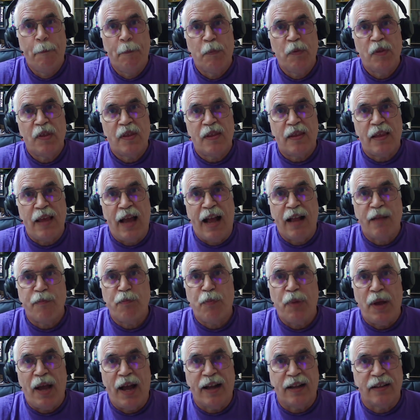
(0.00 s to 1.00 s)
sat
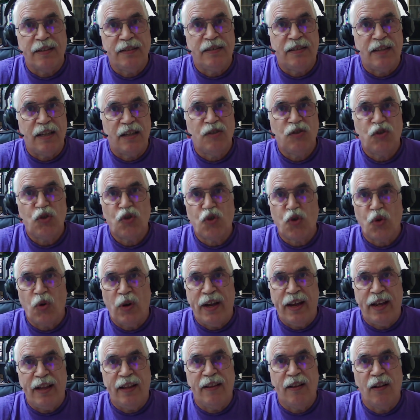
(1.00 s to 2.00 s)
back, didn't
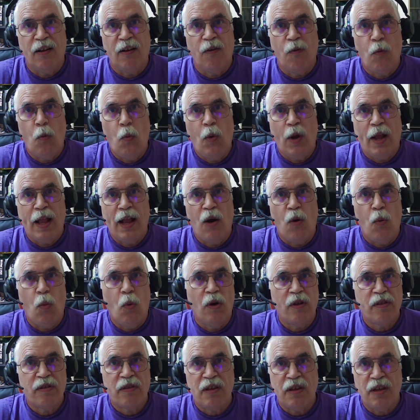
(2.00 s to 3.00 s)
train, went out
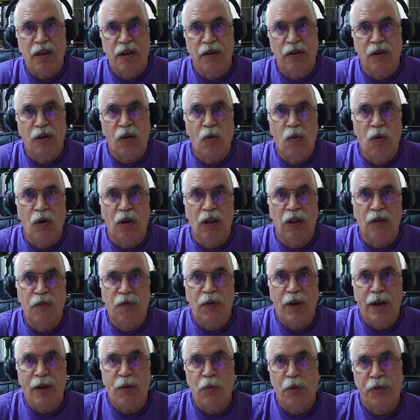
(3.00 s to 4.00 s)
once a year to
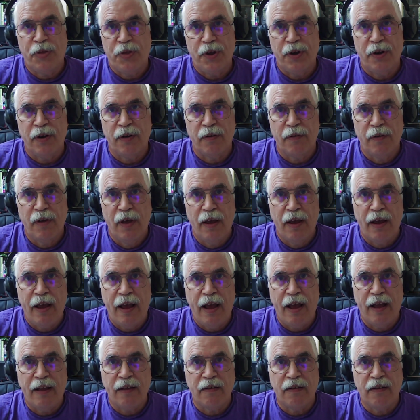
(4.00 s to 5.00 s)
qualify with their
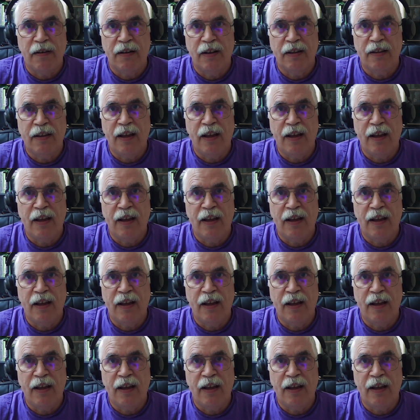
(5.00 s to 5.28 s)
handgun,